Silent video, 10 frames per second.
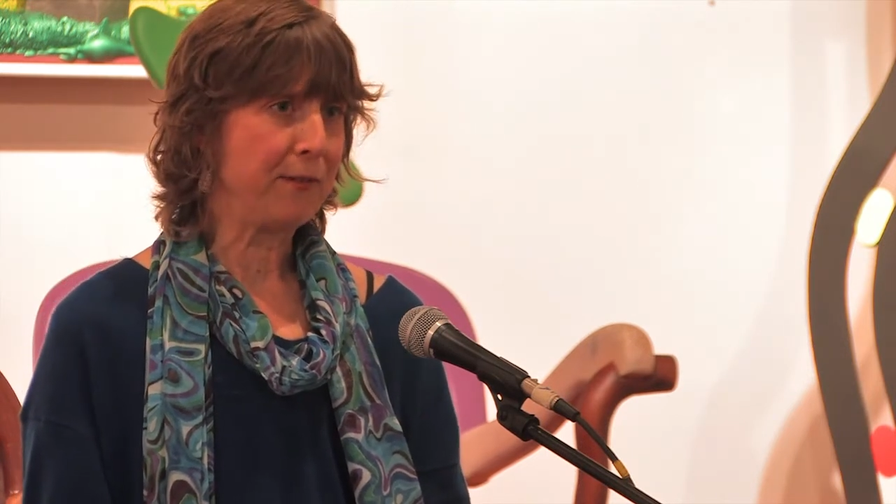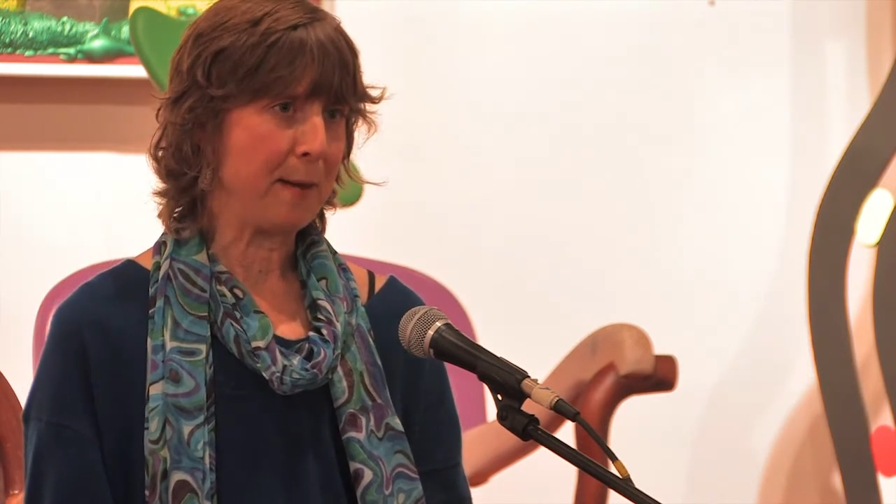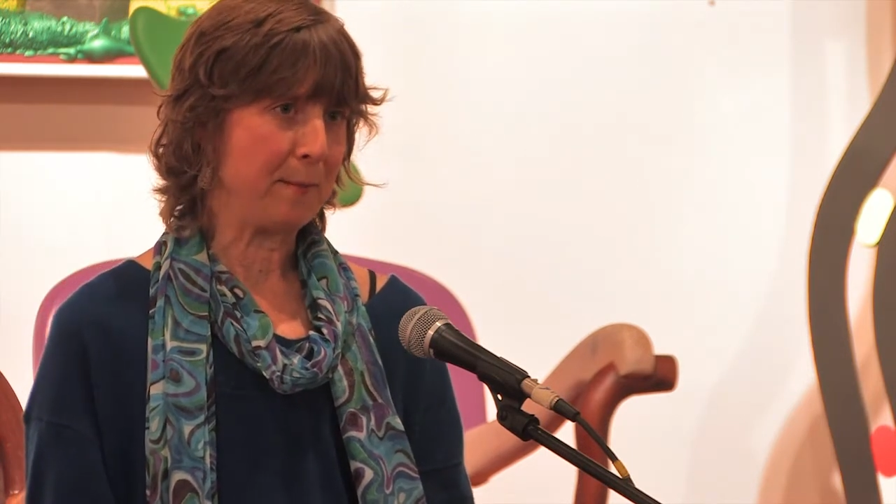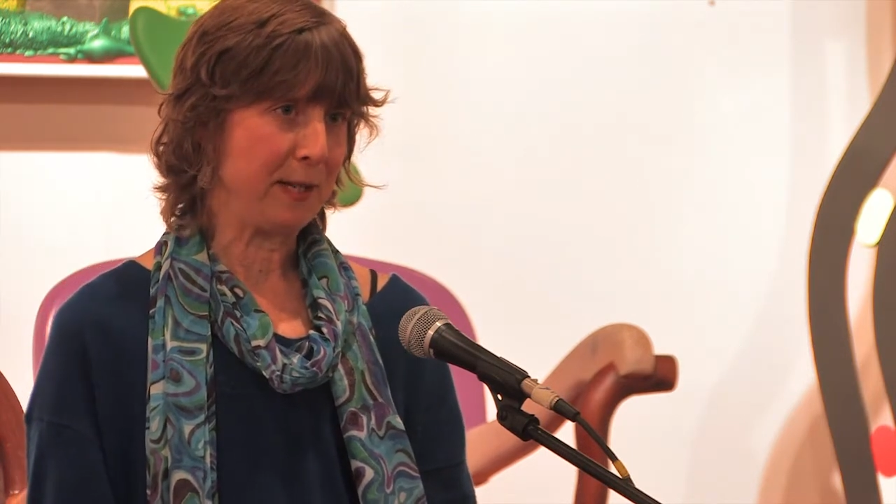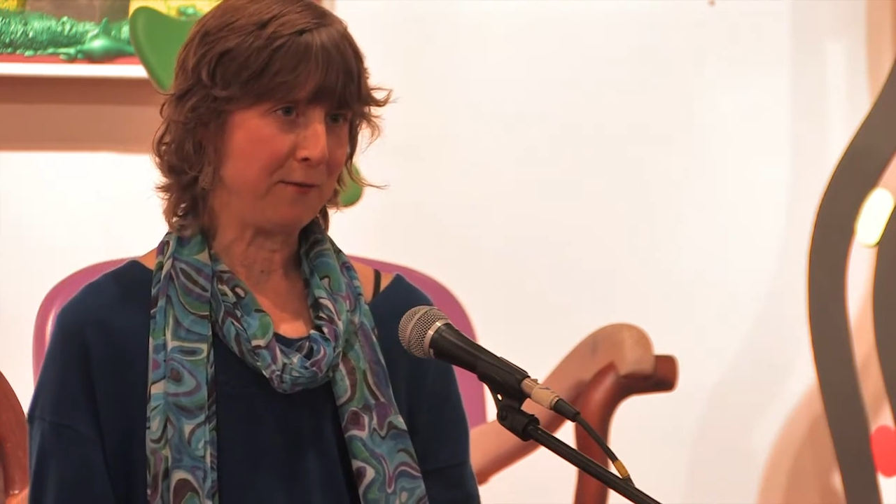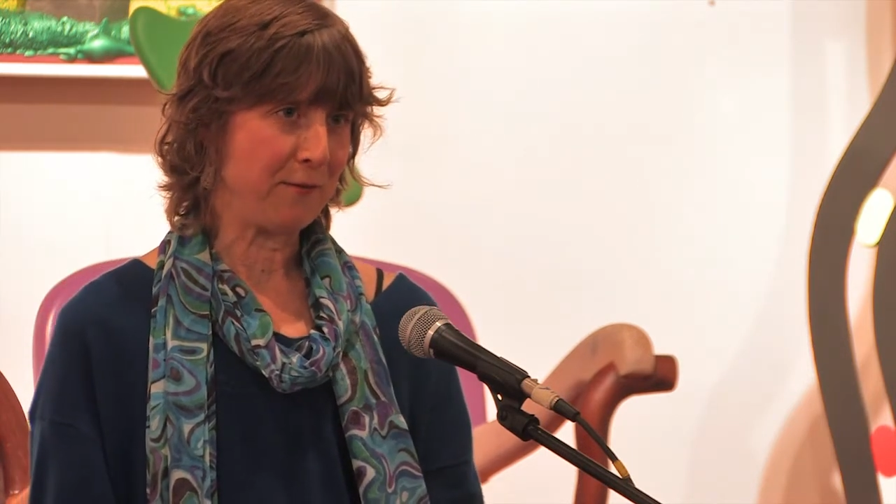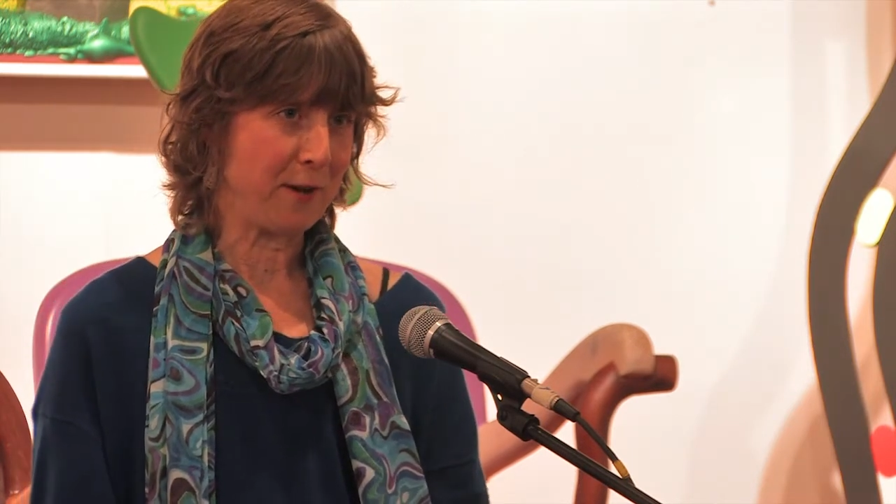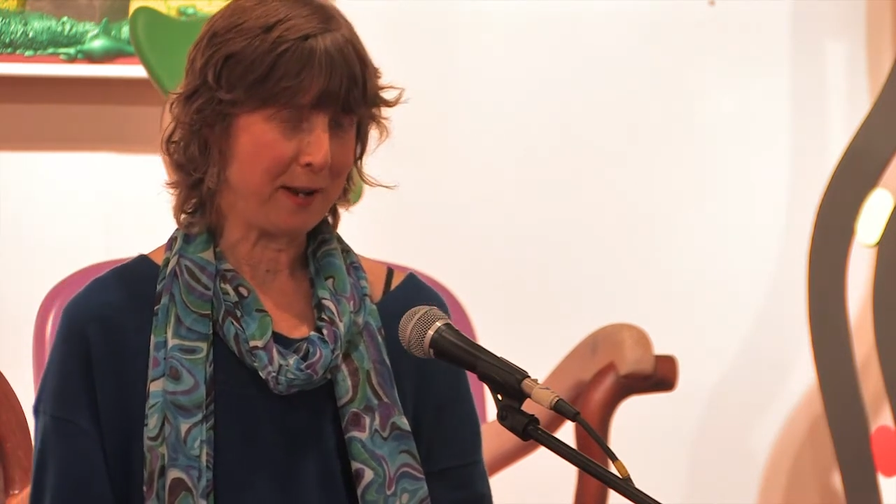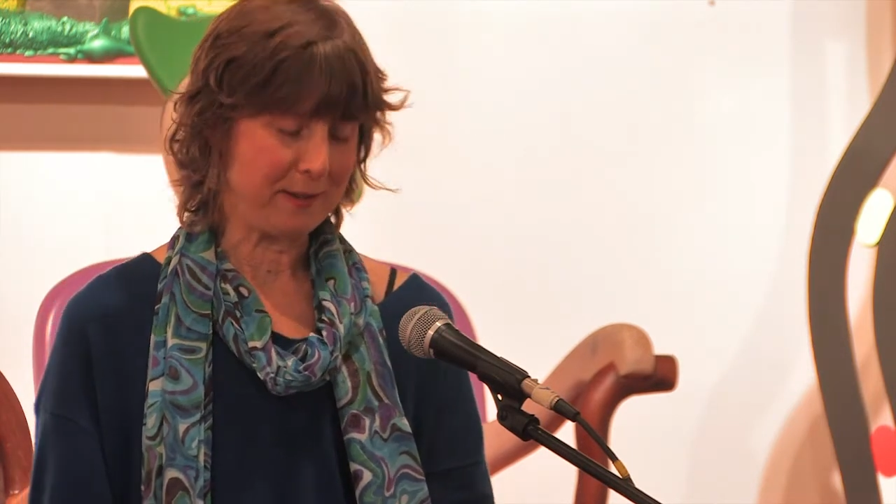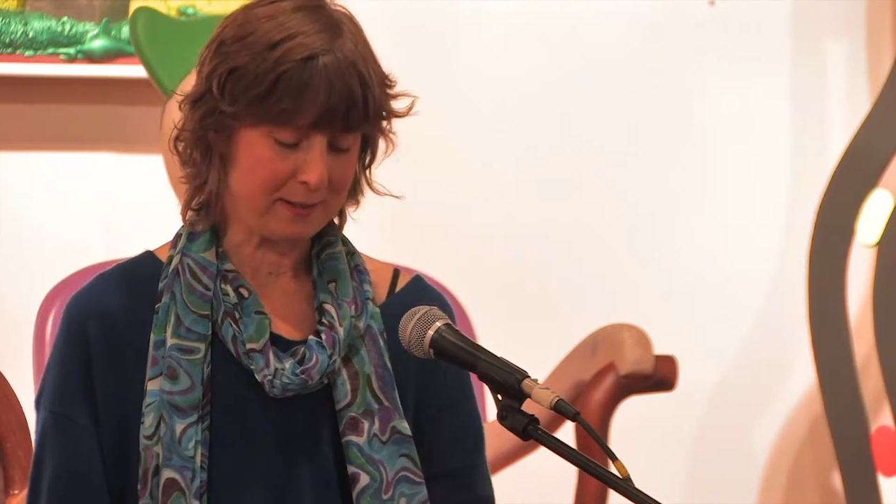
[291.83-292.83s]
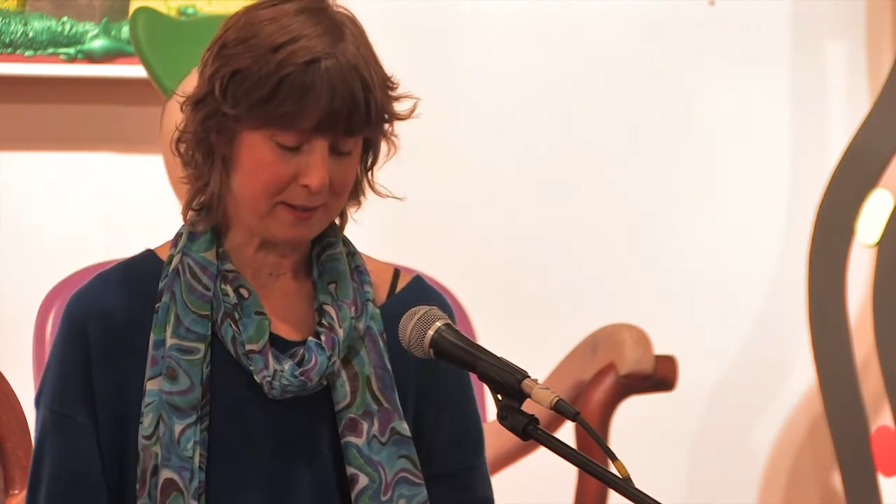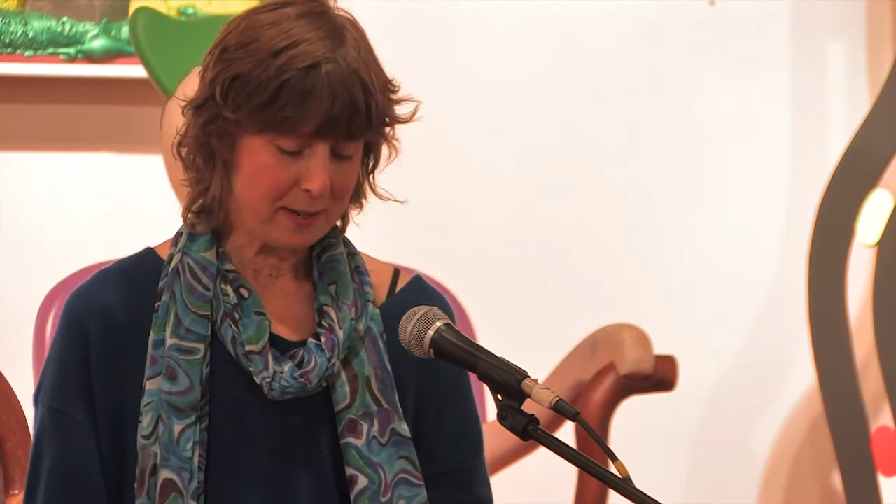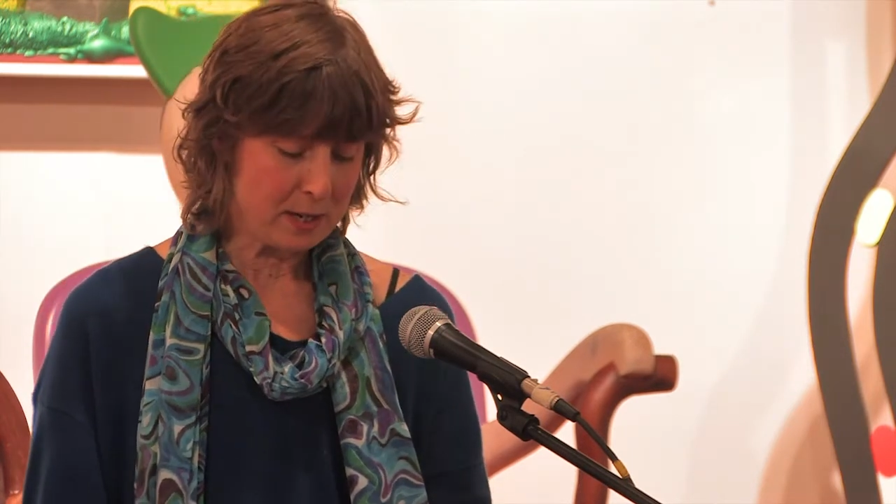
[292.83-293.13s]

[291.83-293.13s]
family and friends,